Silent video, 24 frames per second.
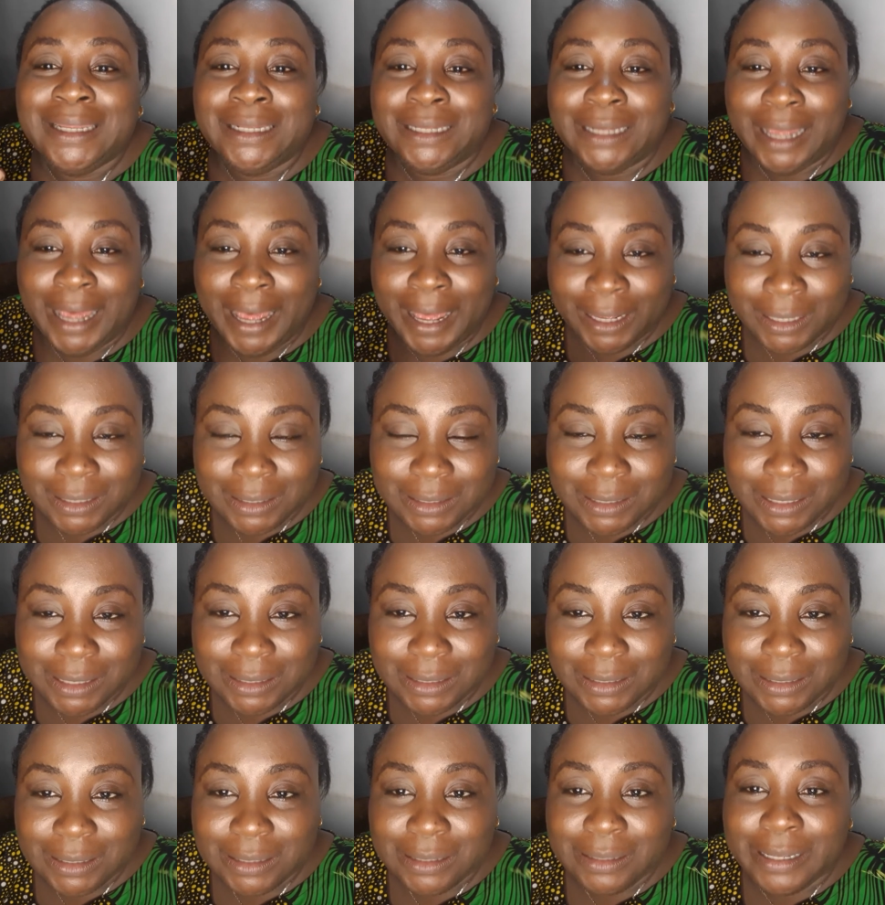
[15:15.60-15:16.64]

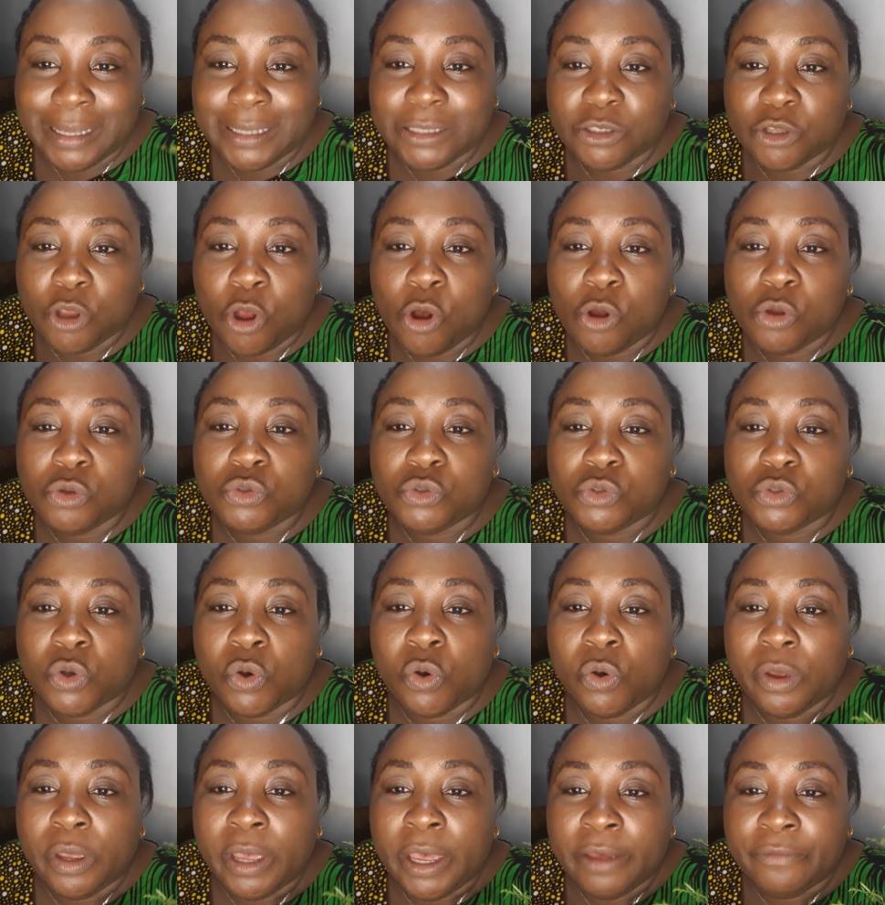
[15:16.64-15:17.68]
excess. There's
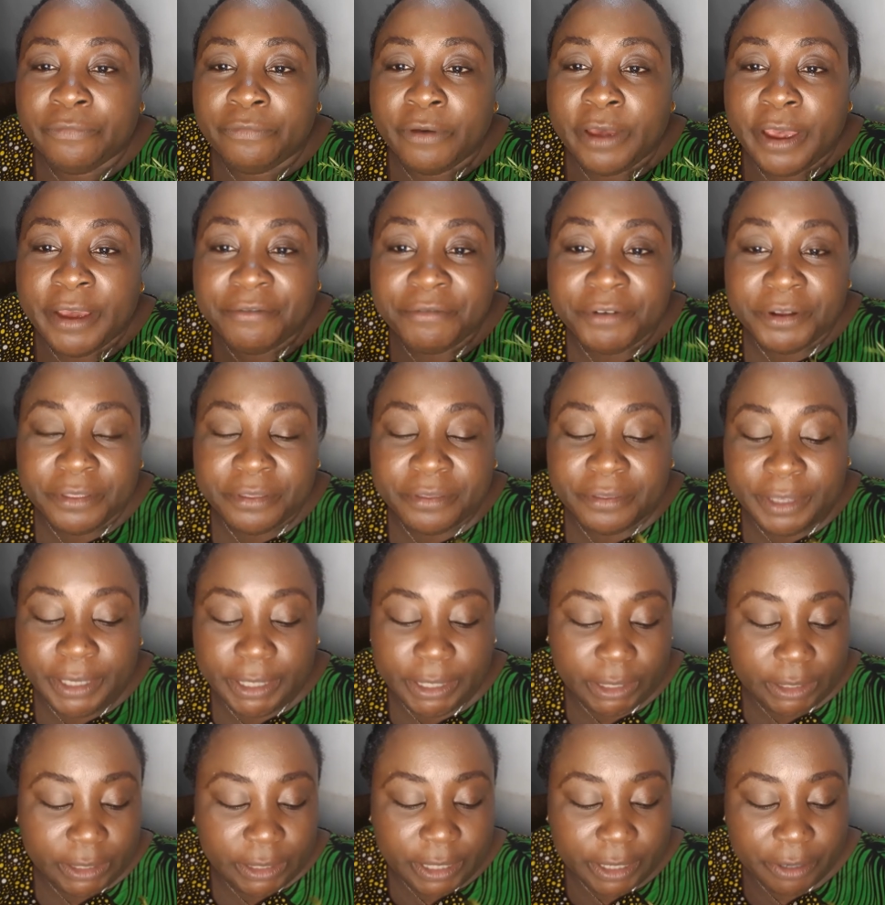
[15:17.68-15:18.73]
also, for
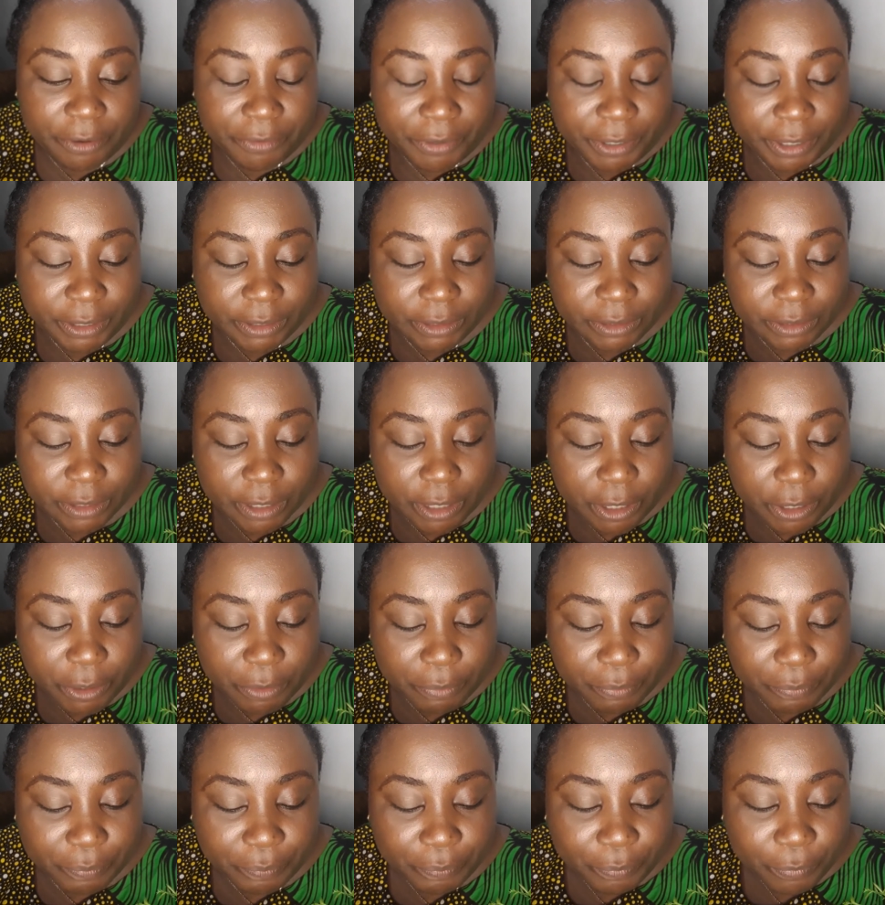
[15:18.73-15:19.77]
everything there is,
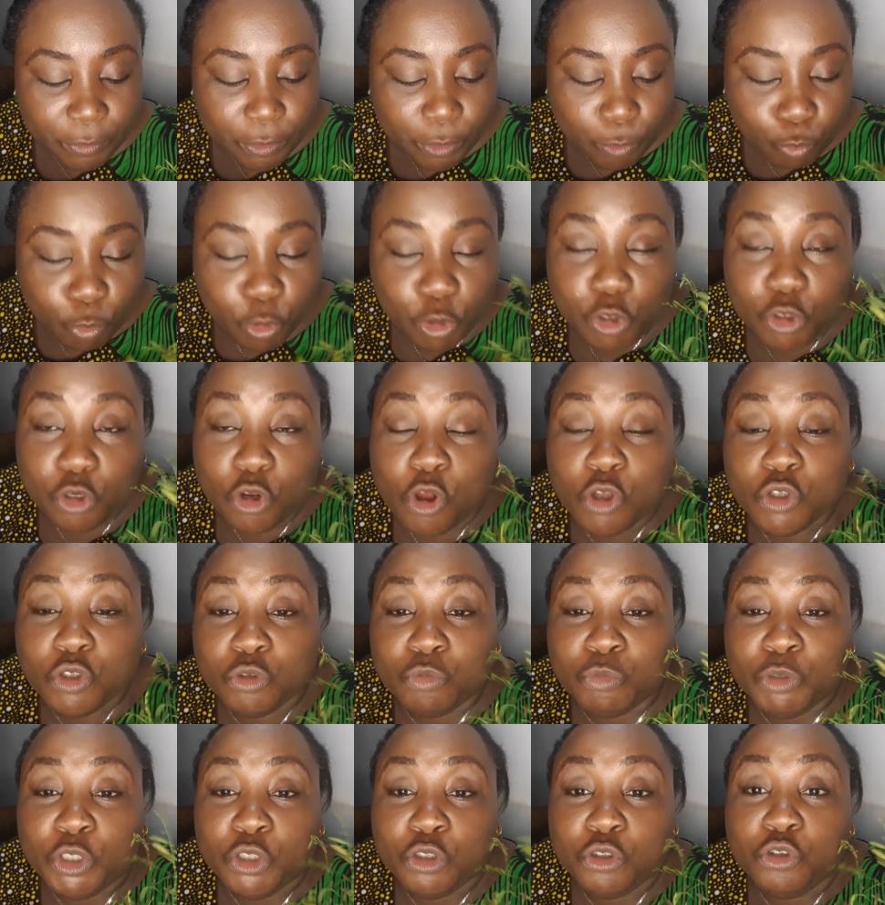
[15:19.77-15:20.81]
we should
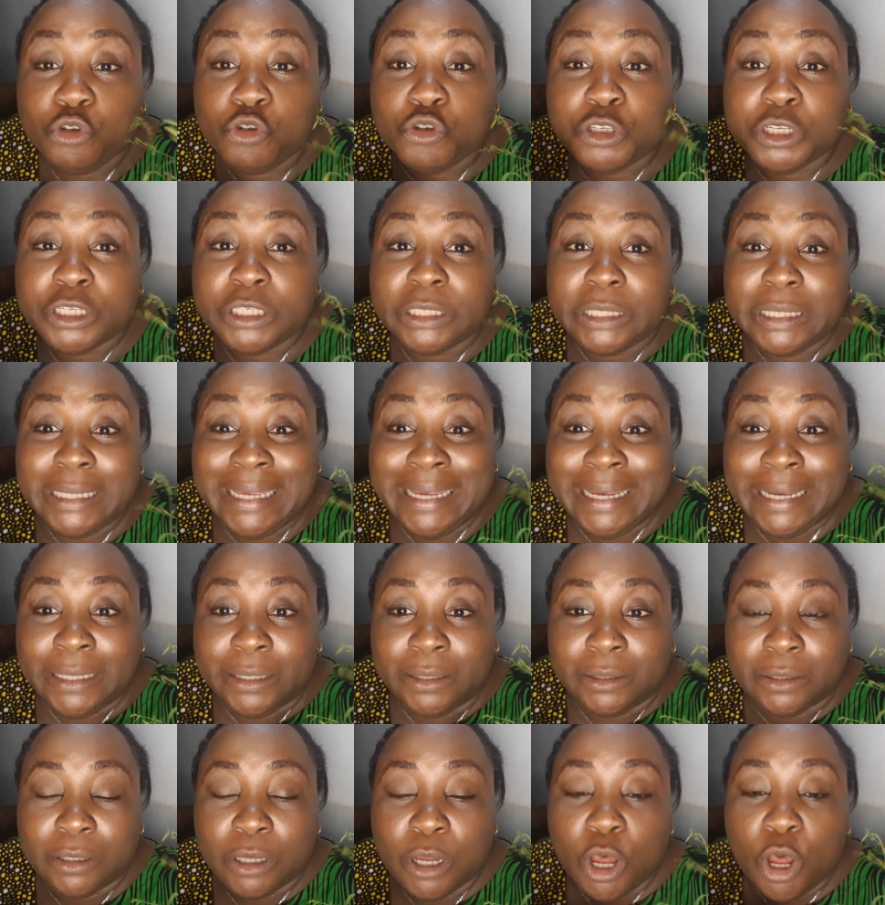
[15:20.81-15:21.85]
use it
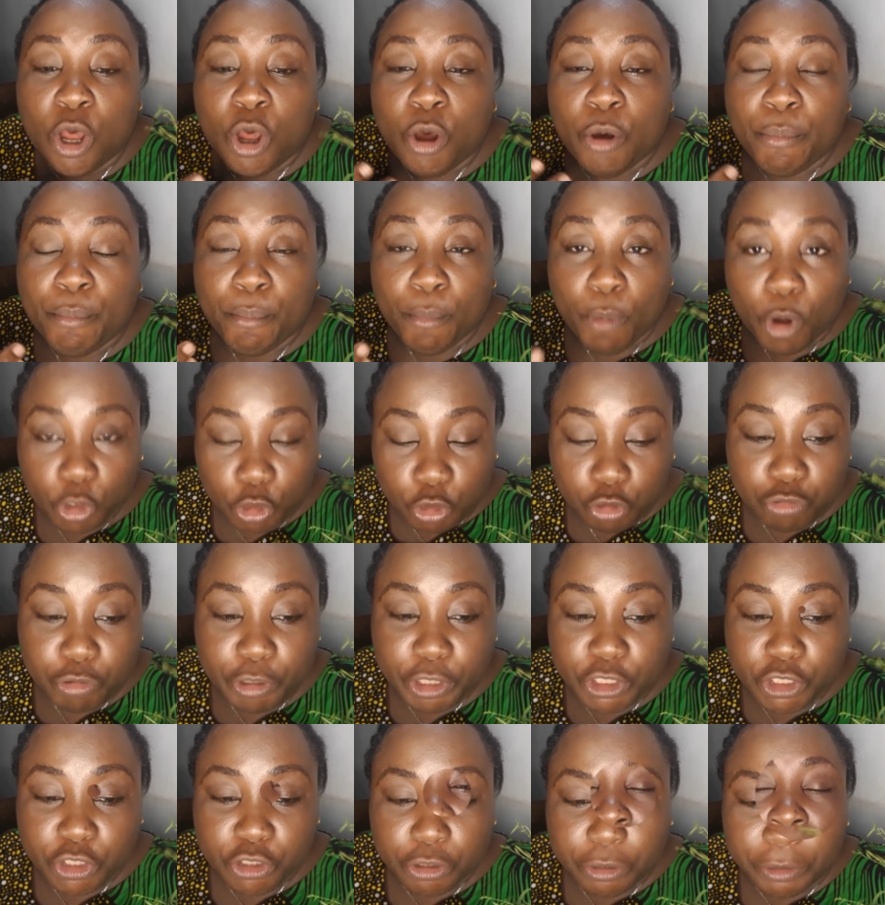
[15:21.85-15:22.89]
in
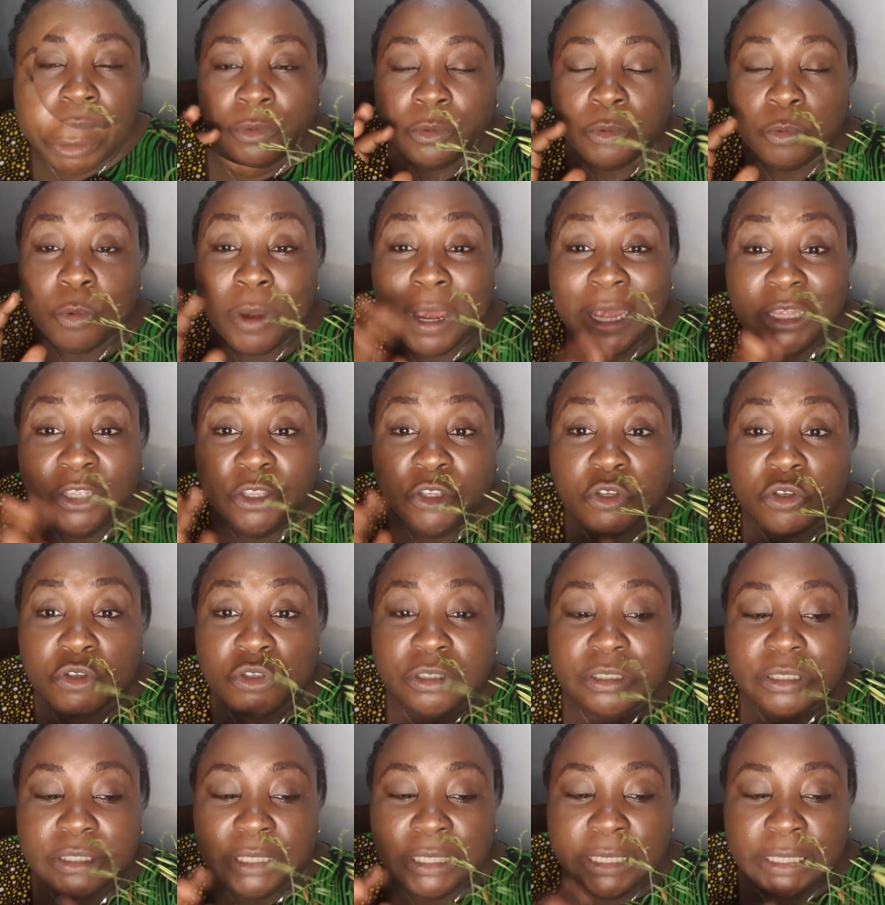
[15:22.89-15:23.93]
moderation. When
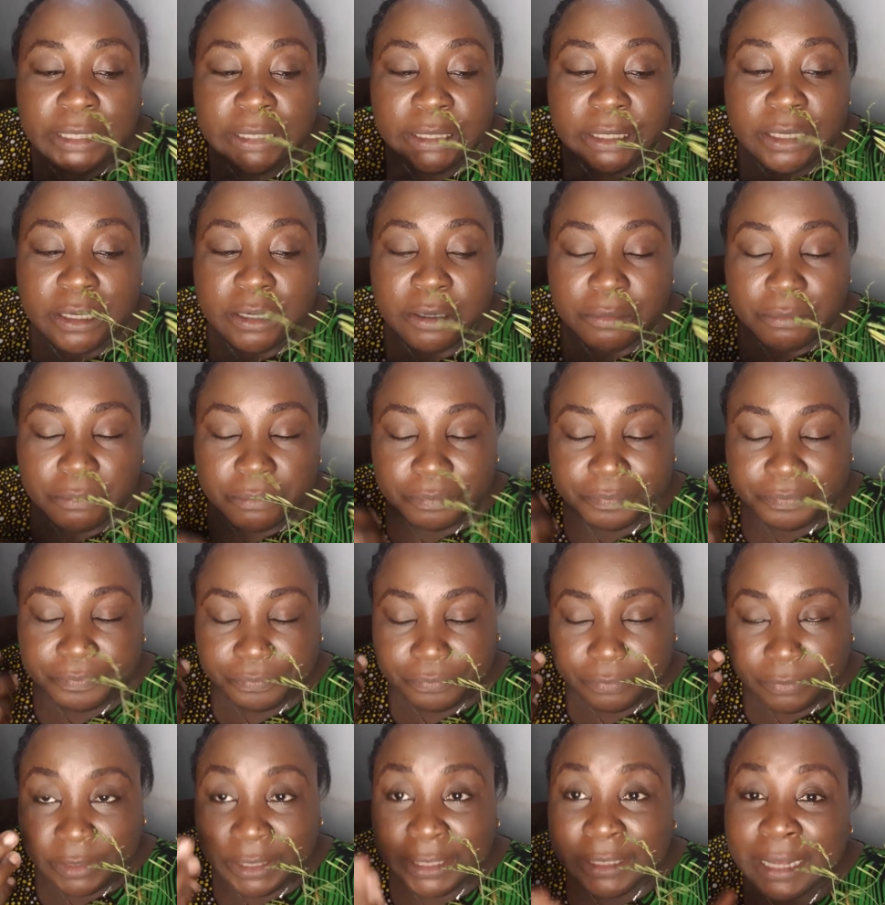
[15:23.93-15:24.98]
used in
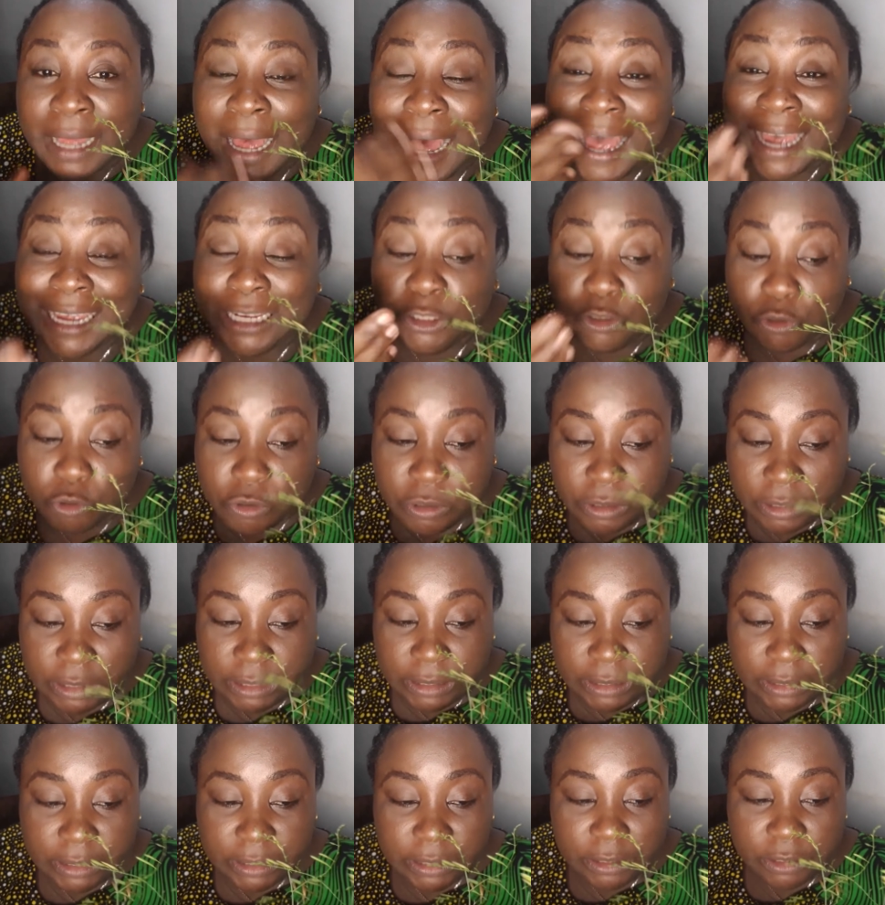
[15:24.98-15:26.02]
high
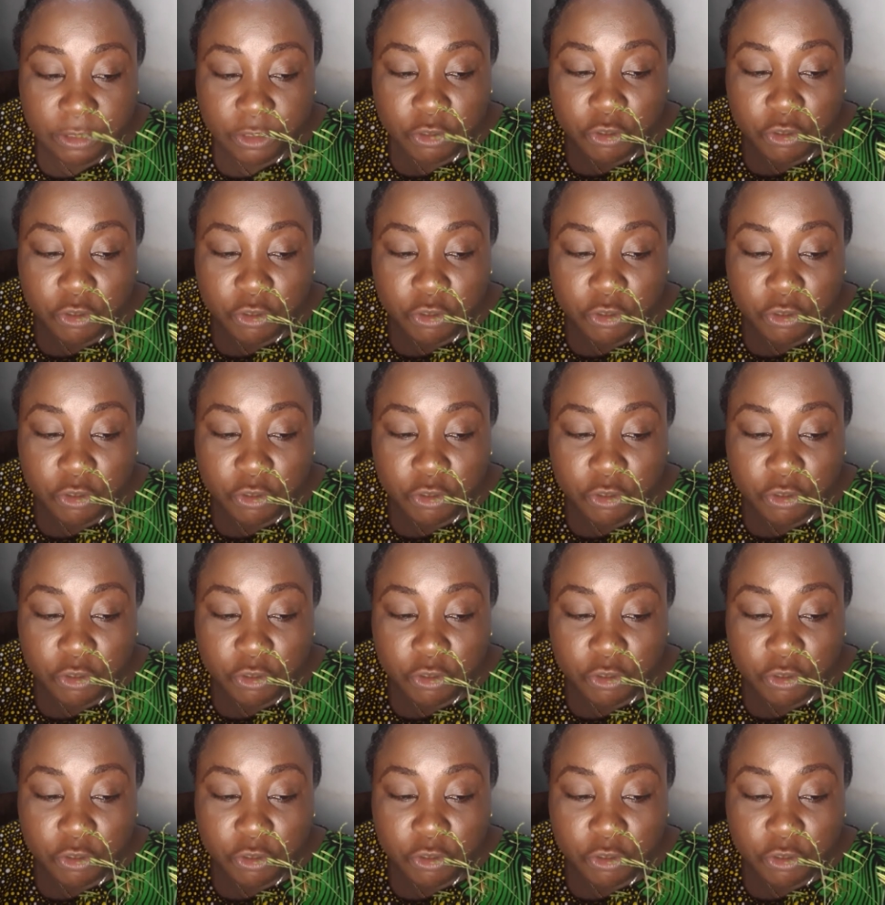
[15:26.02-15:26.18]
doses,